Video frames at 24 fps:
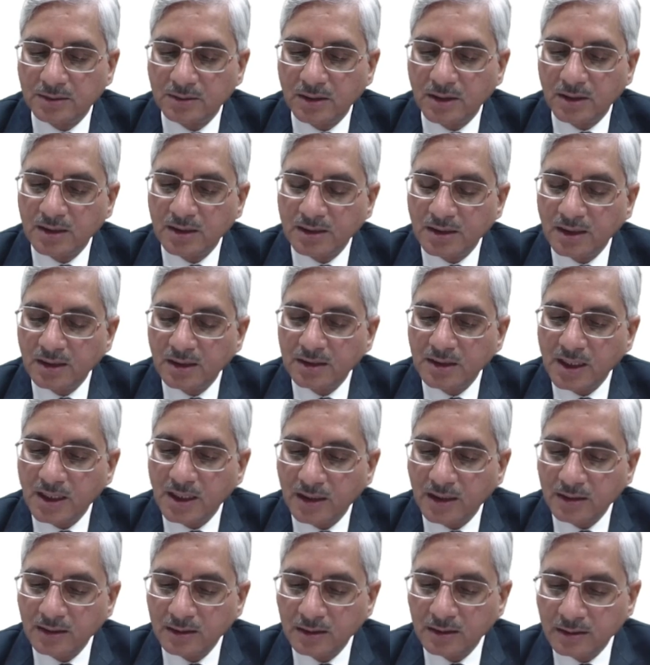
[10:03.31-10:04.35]
sorry delta
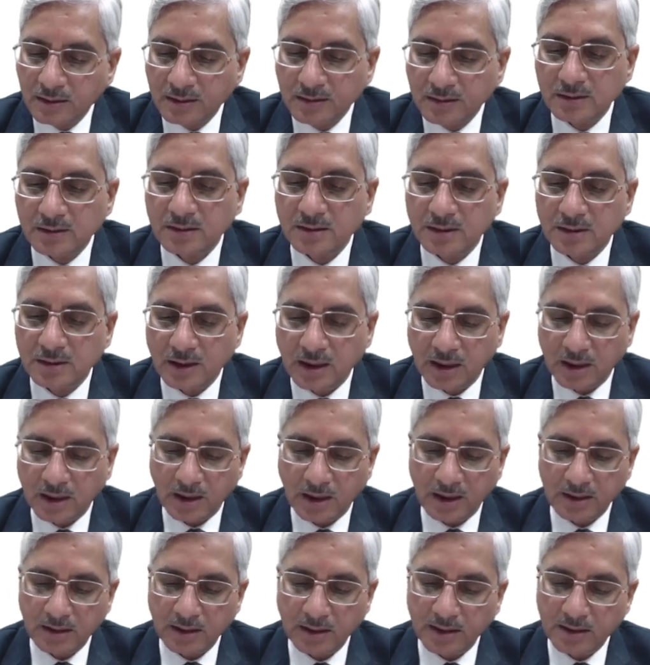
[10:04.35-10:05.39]
n
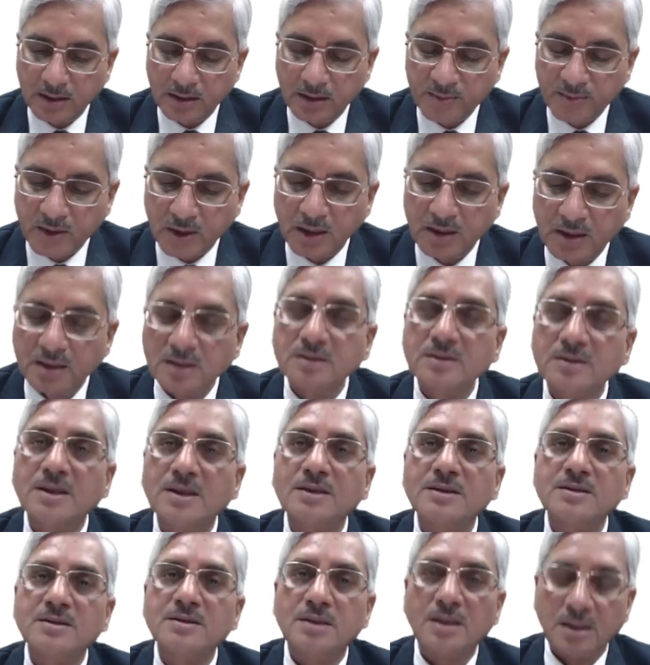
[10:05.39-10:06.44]
I'll end up calling
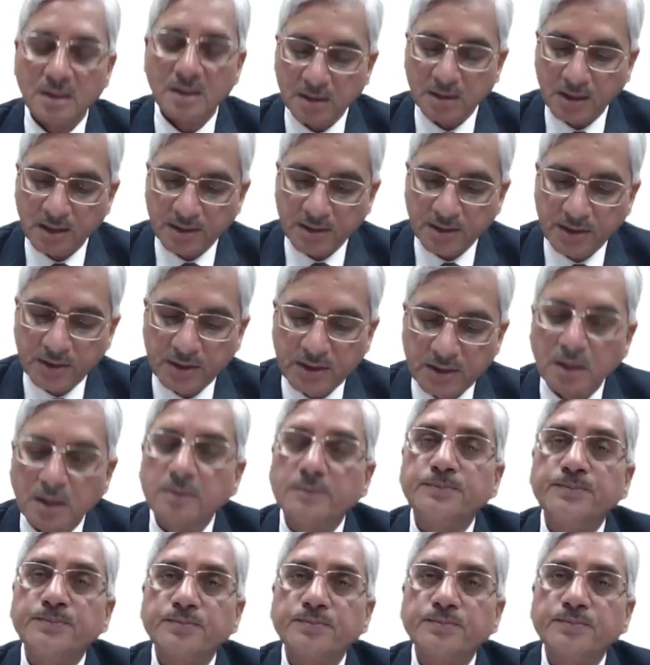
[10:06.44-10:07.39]
that is delta eta.